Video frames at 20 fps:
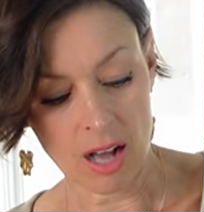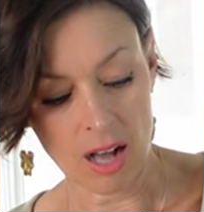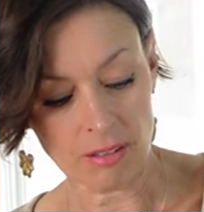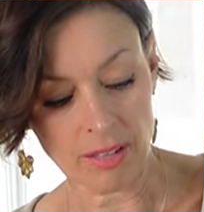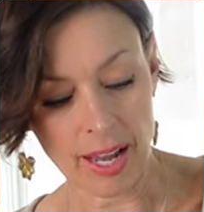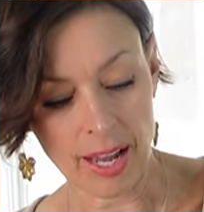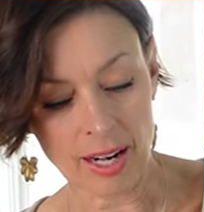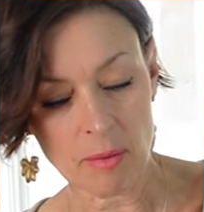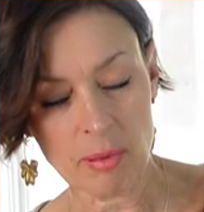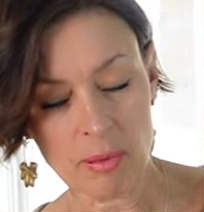a
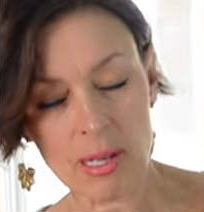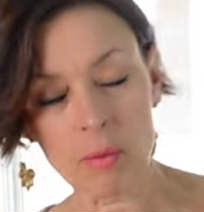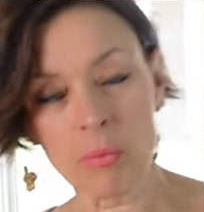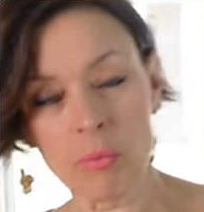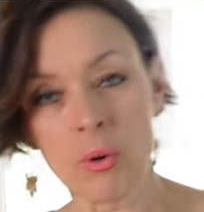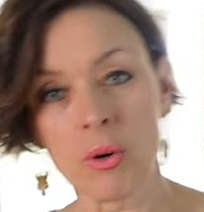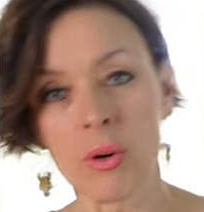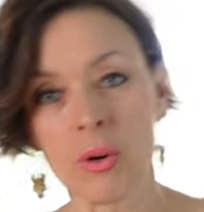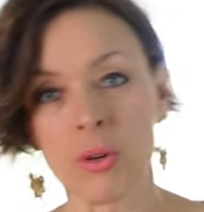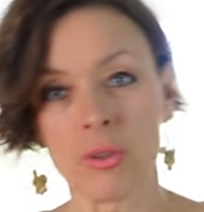lot of
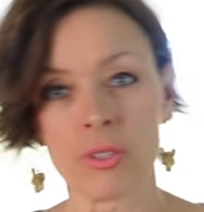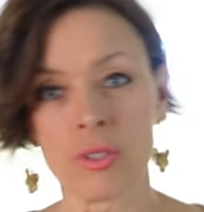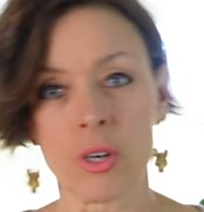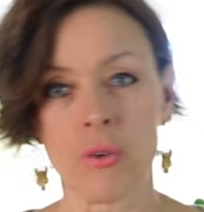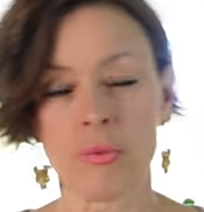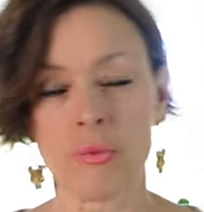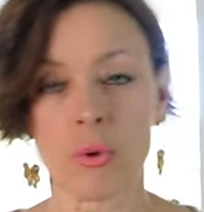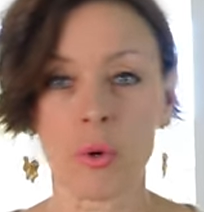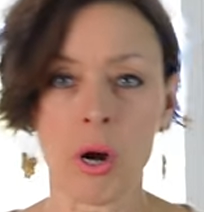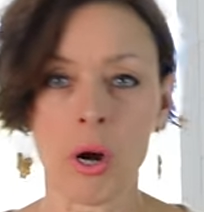people
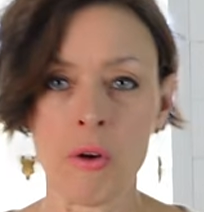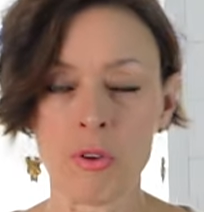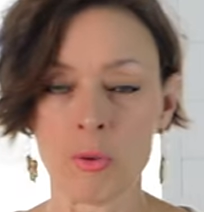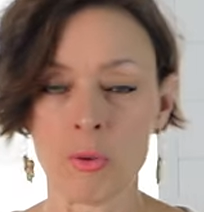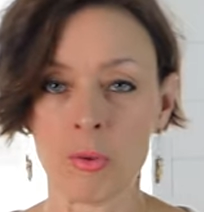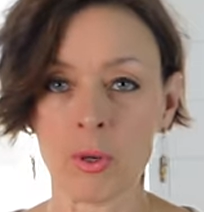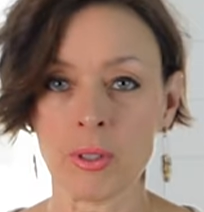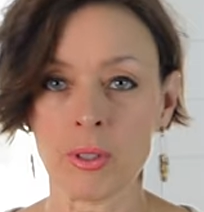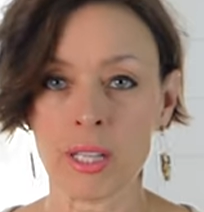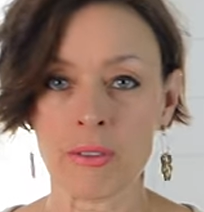don't feel
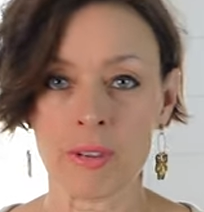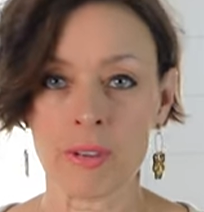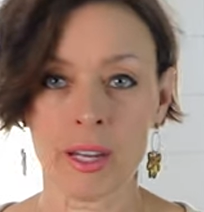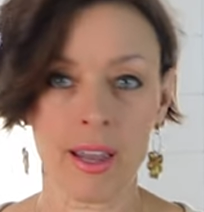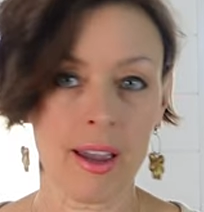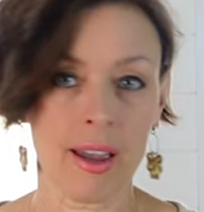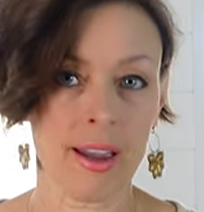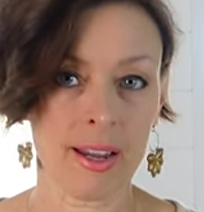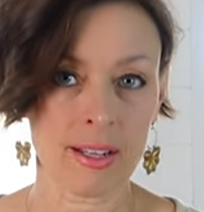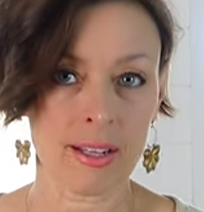comfortable
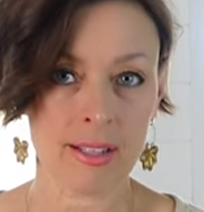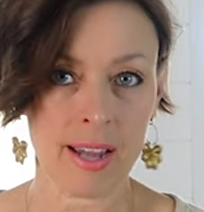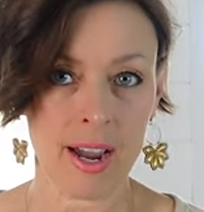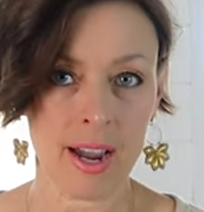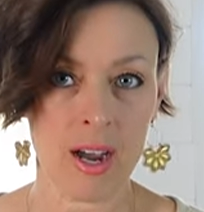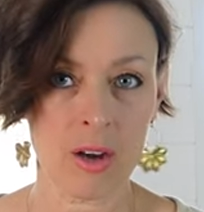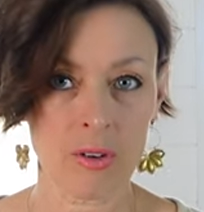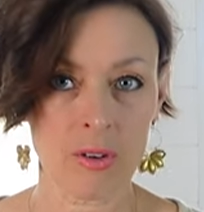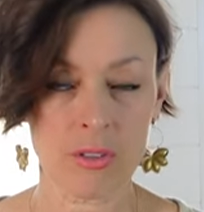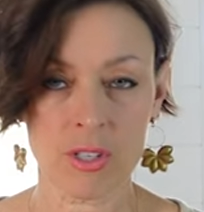leaving eggs
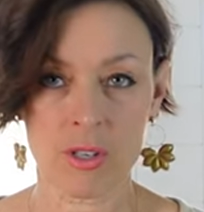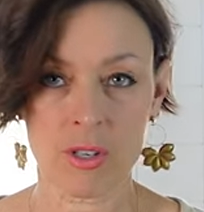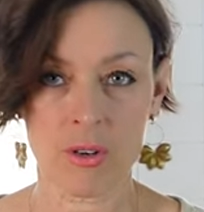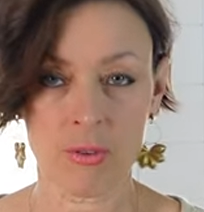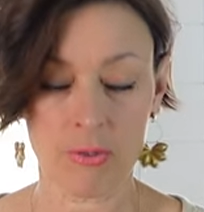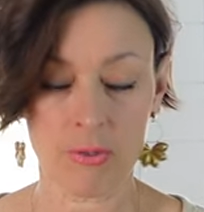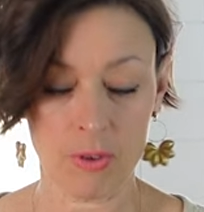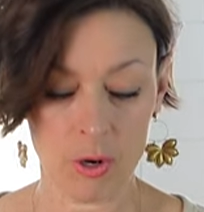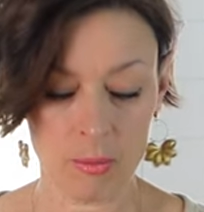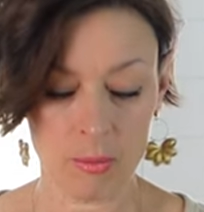out
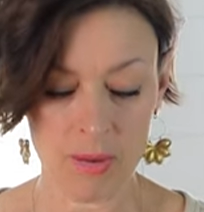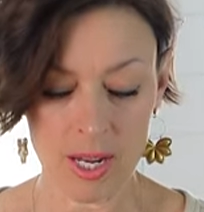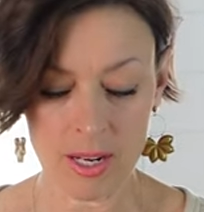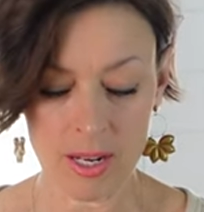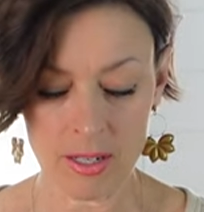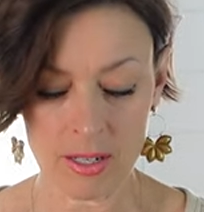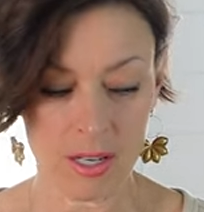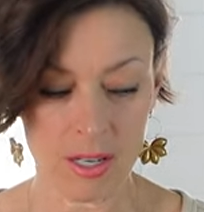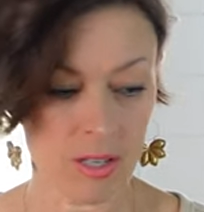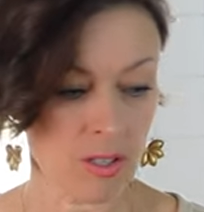to
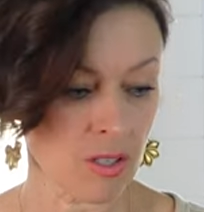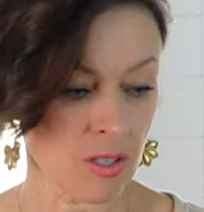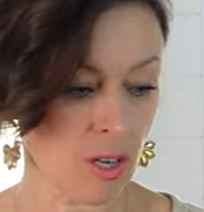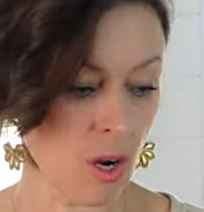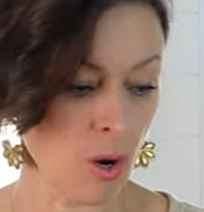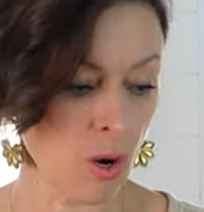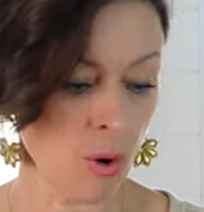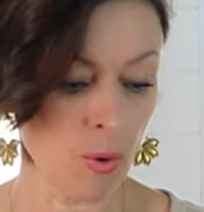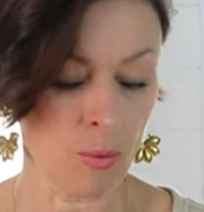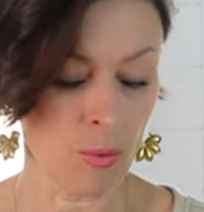ferment.
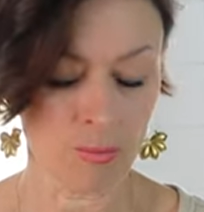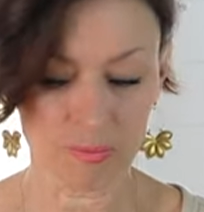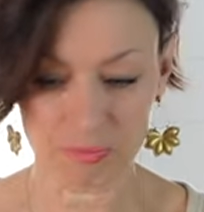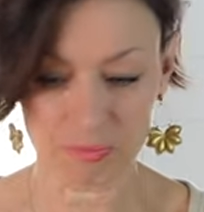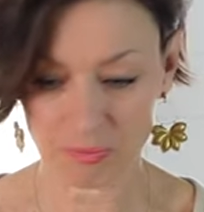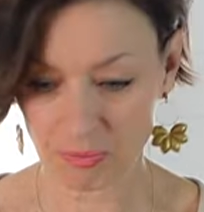So